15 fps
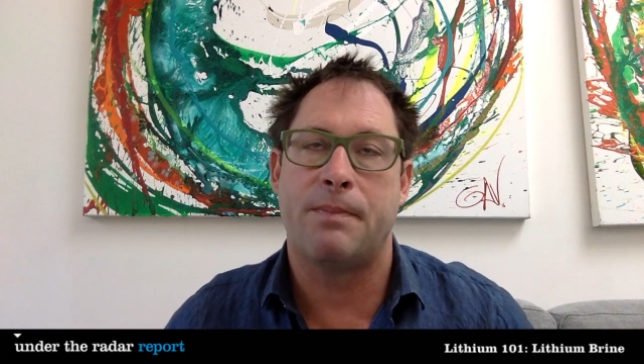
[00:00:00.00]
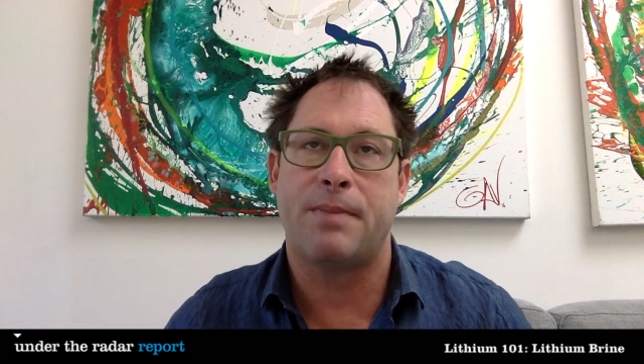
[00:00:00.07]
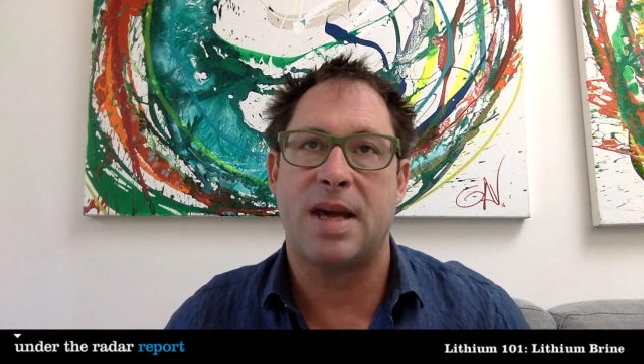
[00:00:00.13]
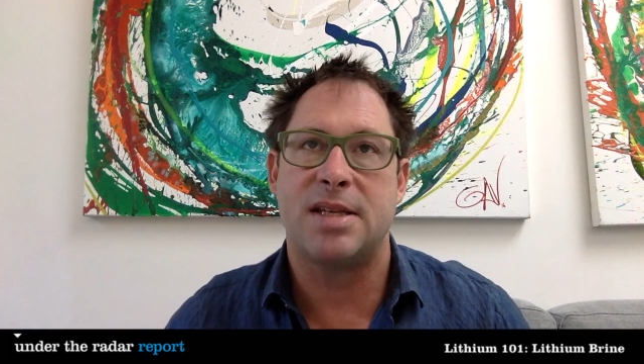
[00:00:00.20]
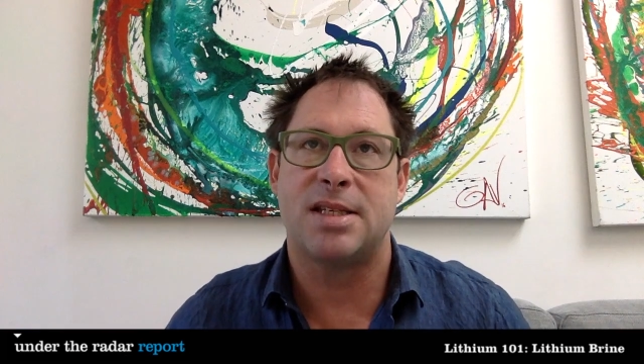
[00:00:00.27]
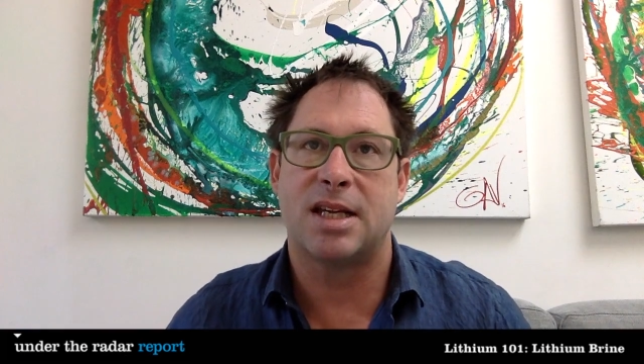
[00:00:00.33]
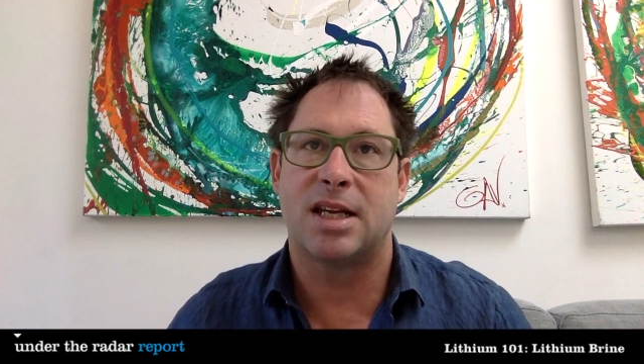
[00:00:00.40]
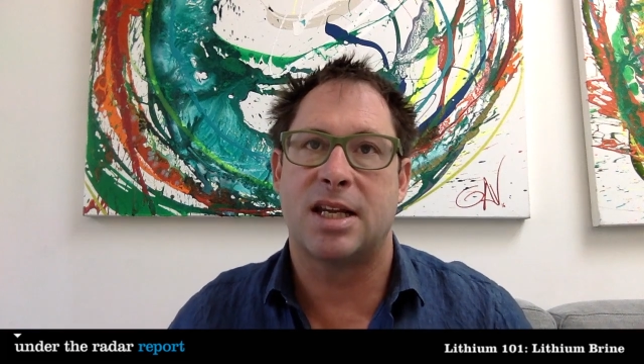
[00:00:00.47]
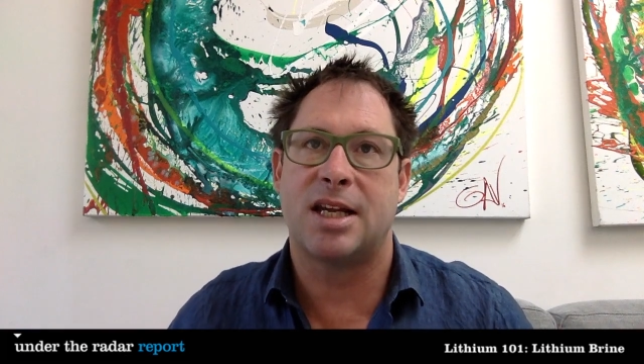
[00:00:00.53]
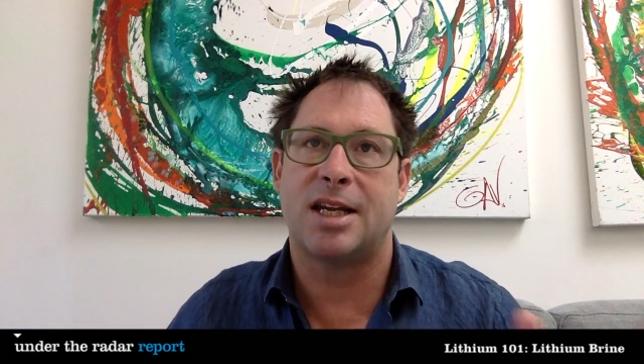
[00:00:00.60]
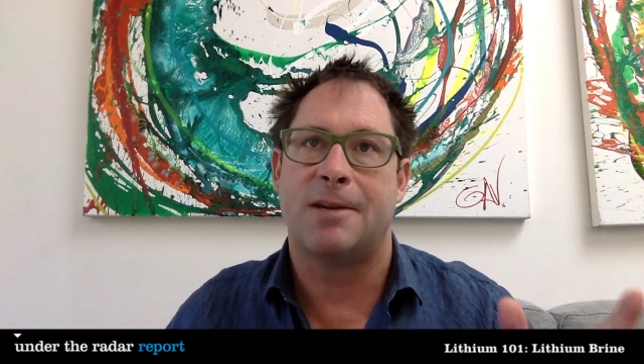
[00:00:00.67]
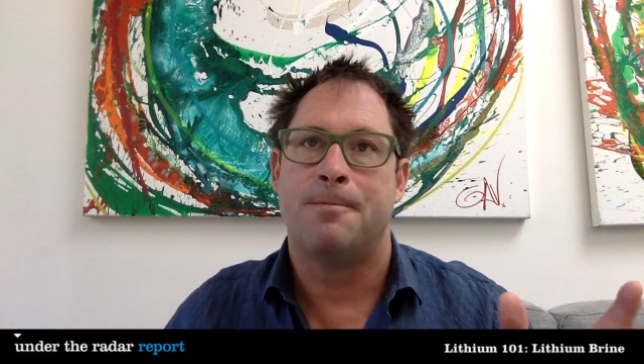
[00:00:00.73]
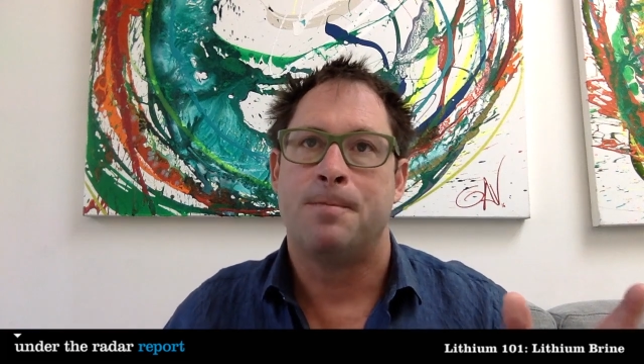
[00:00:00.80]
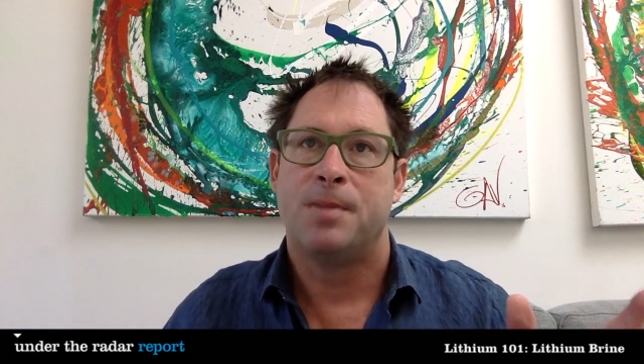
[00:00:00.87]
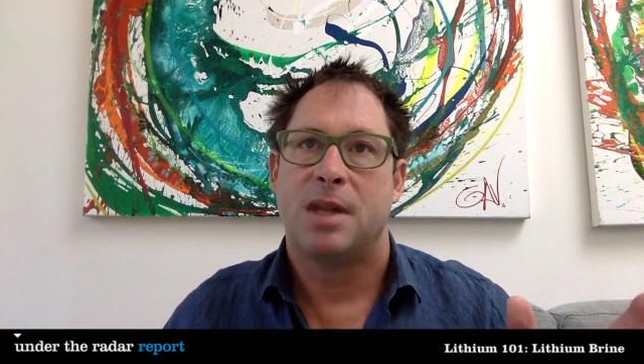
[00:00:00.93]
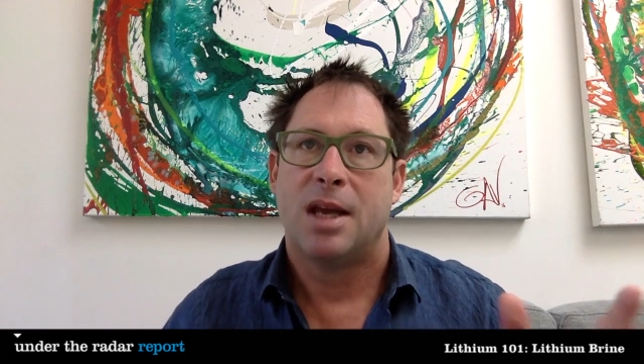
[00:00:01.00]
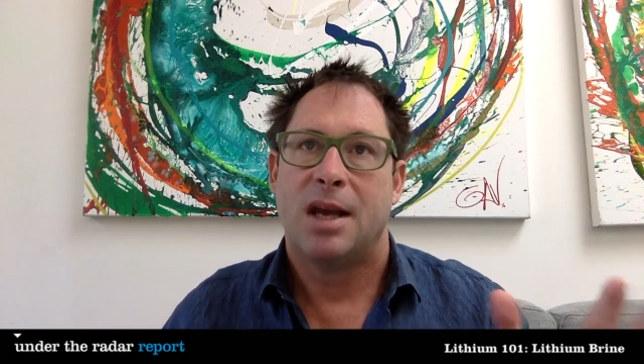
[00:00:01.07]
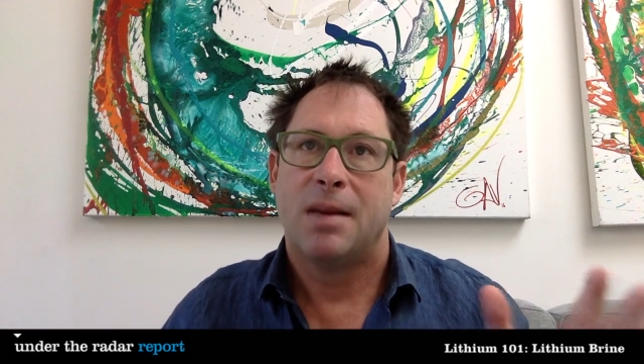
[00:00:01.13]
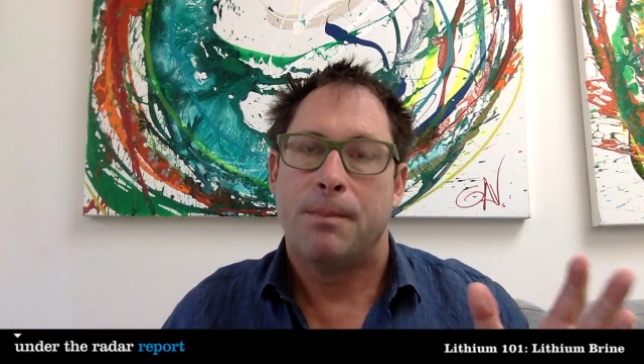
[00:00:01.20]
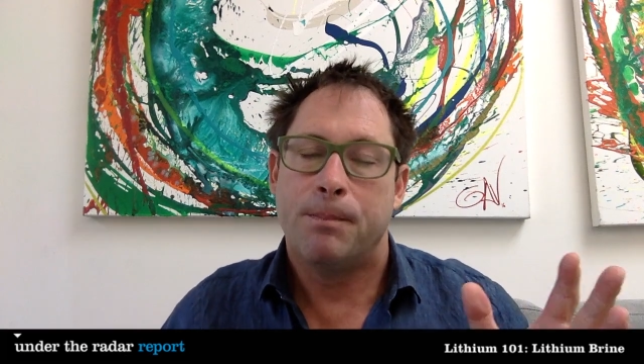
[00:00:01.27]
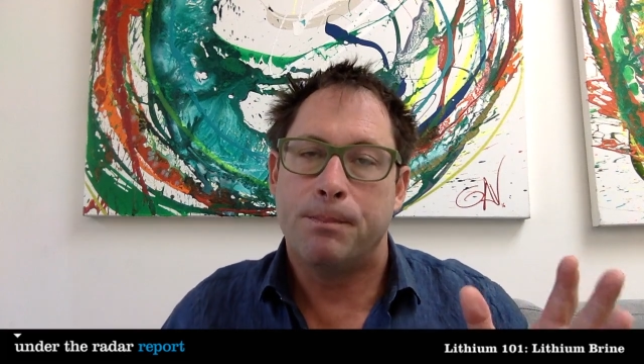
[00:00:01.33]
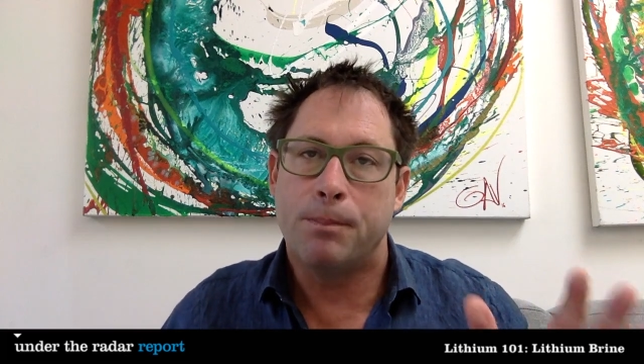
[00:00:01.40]
basically
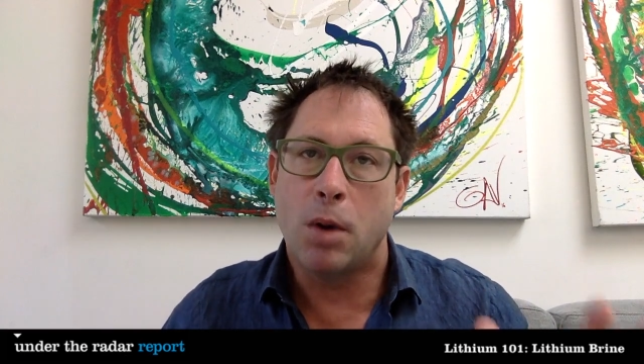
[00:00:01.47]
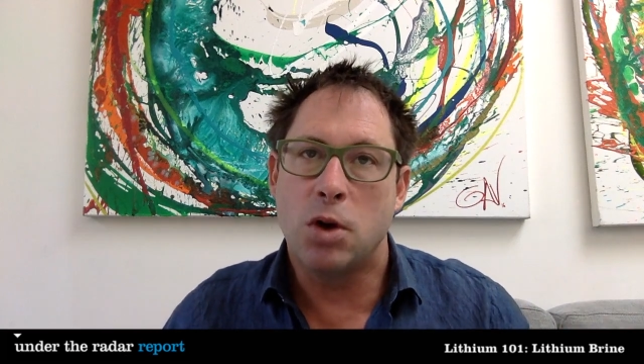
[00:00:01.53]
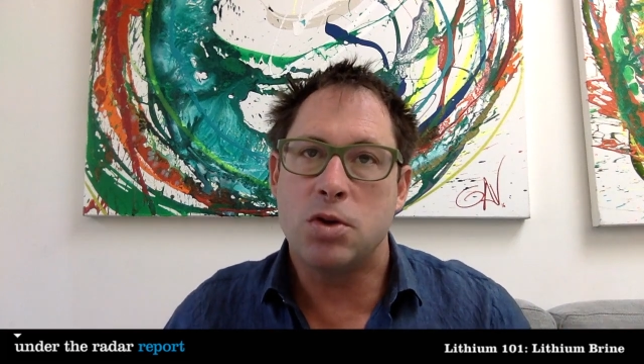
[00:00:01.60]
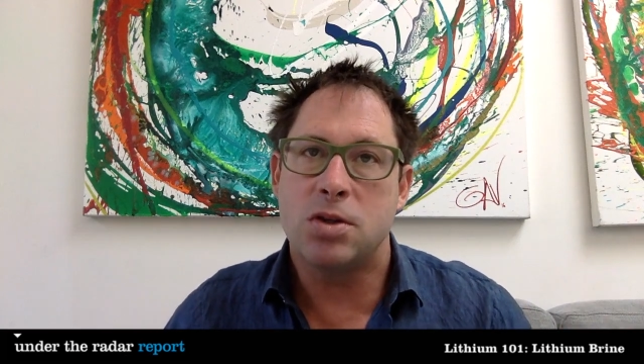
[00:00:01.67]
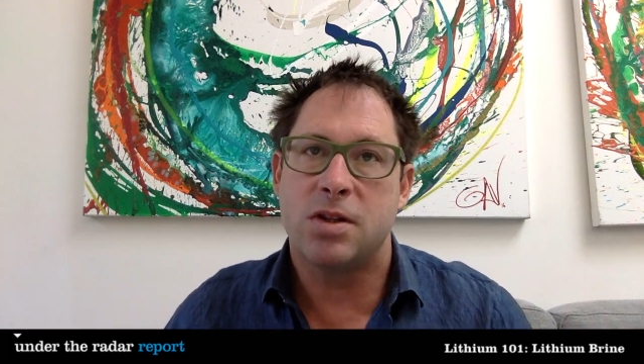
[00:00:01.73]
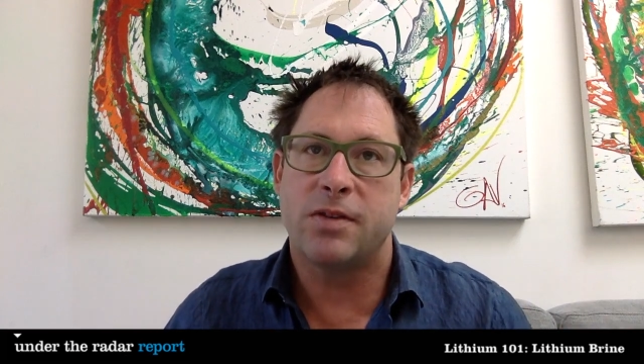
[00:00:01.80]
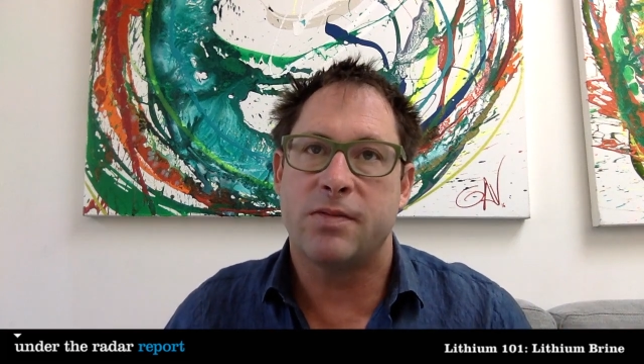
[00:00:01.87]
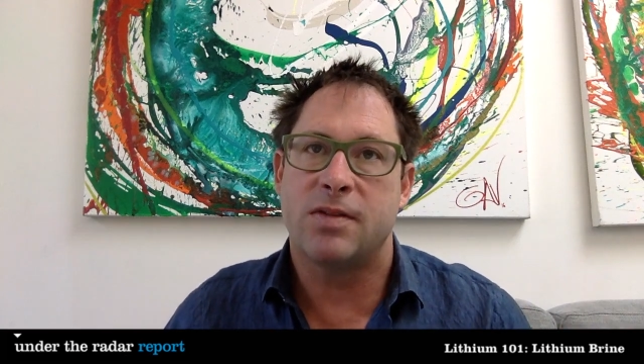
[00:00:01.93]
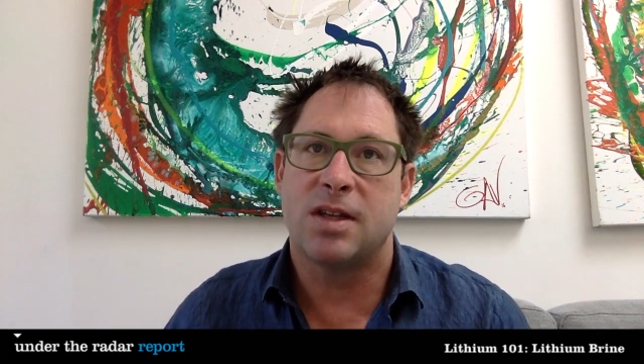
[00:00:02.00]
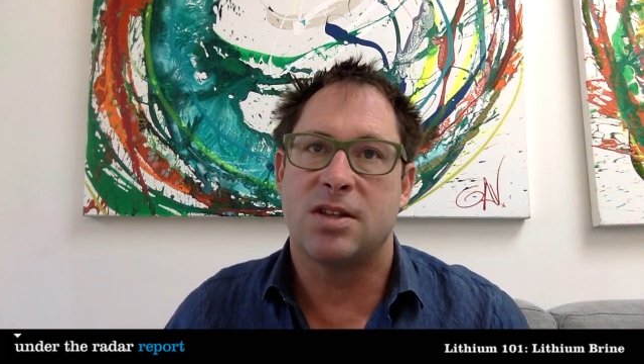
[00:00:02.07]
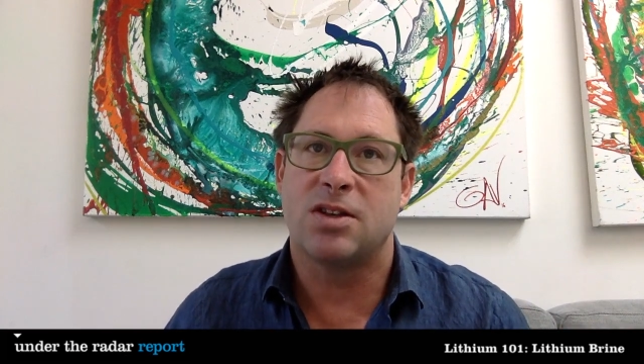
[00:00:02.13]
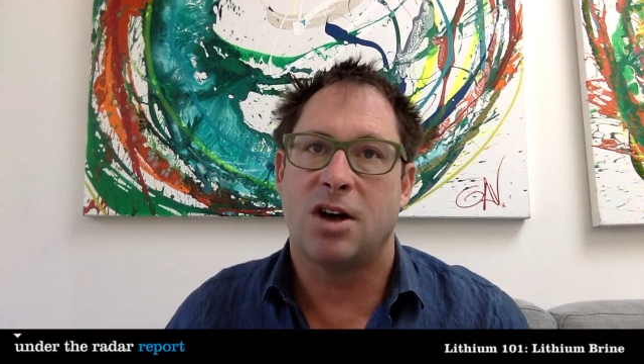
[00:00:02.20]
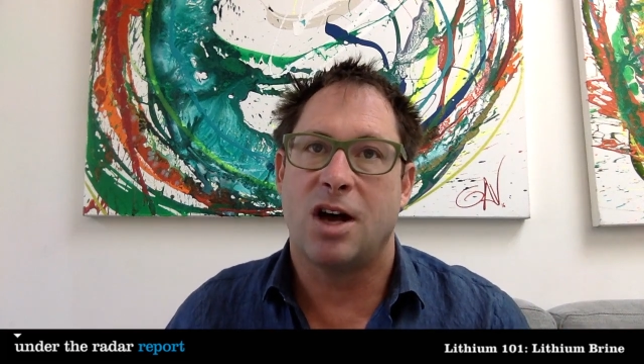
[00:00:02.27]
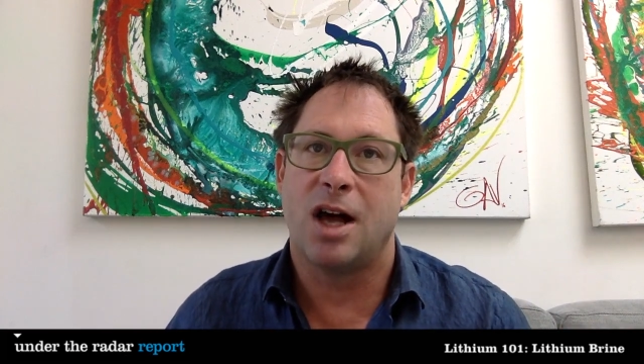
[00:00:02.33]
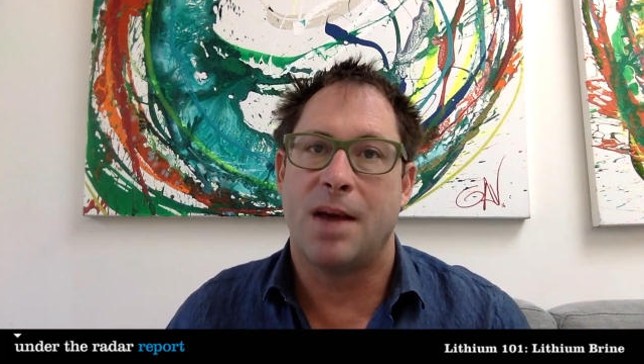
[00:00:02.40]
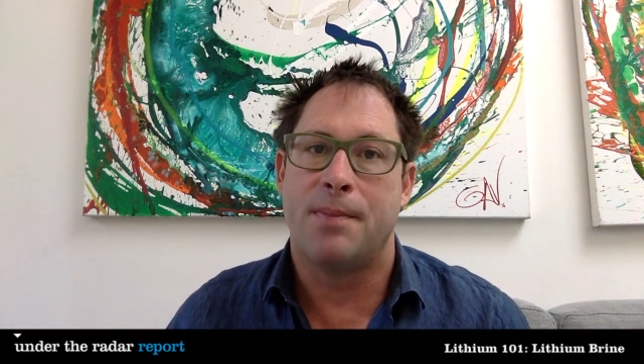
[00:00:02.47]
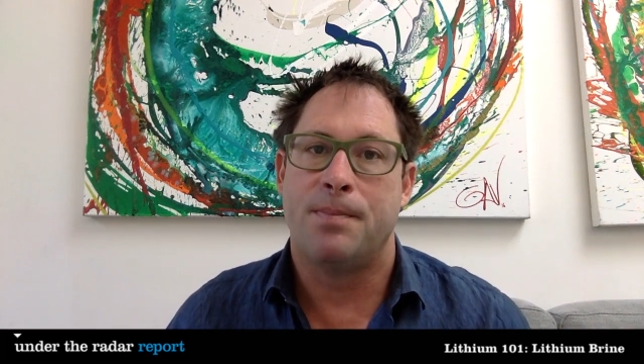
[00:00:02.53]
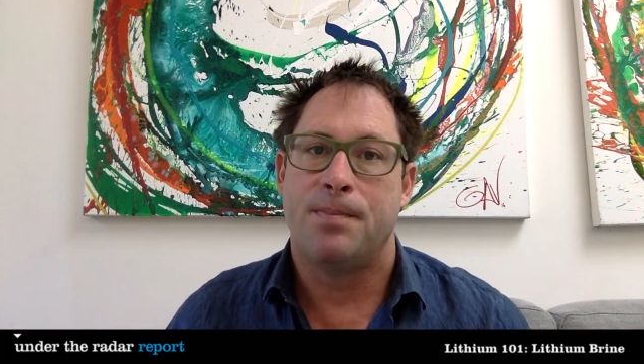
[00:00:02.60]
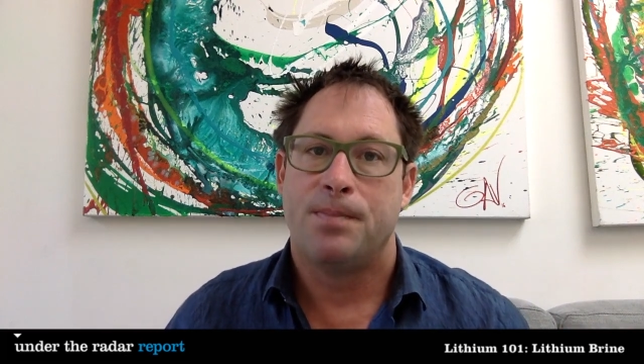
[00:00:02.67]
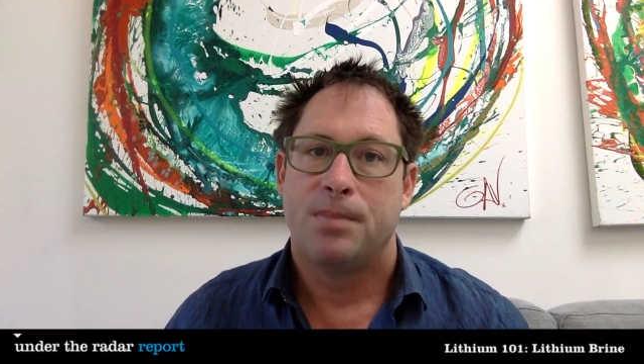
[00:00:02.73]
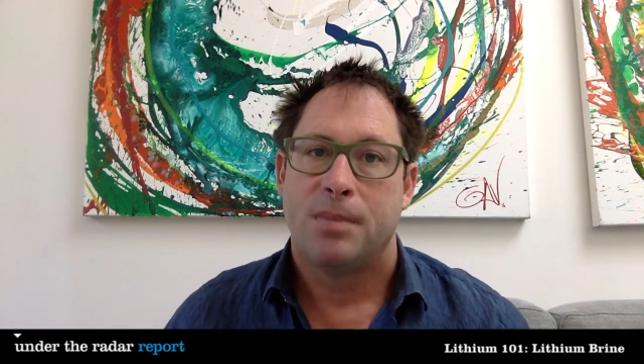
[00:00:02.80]
most of that time,